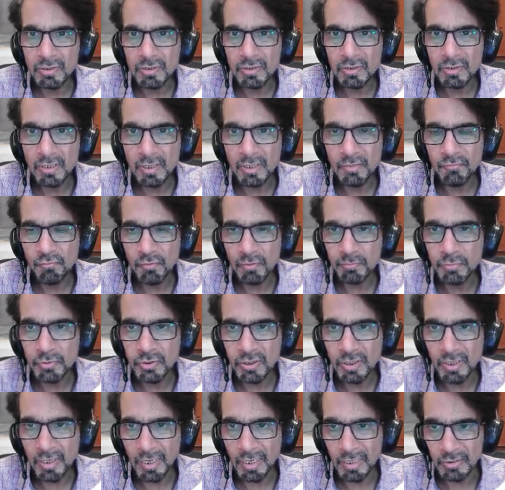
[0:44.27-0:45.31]
right from
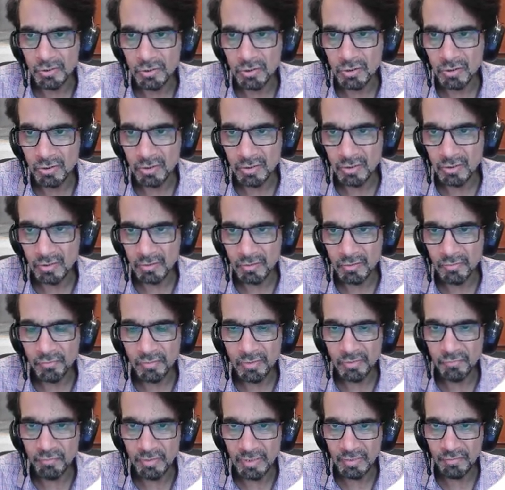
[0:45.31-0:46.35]
scratch
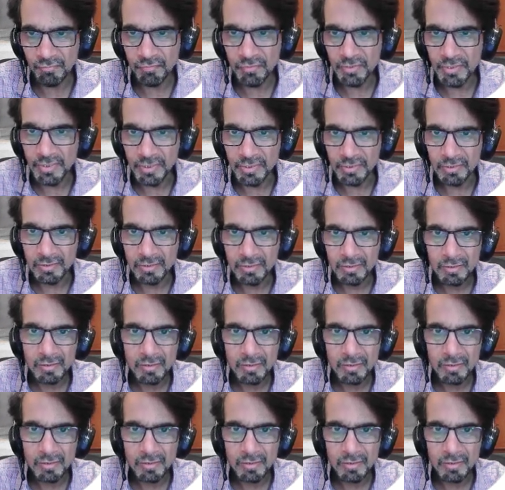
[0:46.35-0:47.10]
if needed.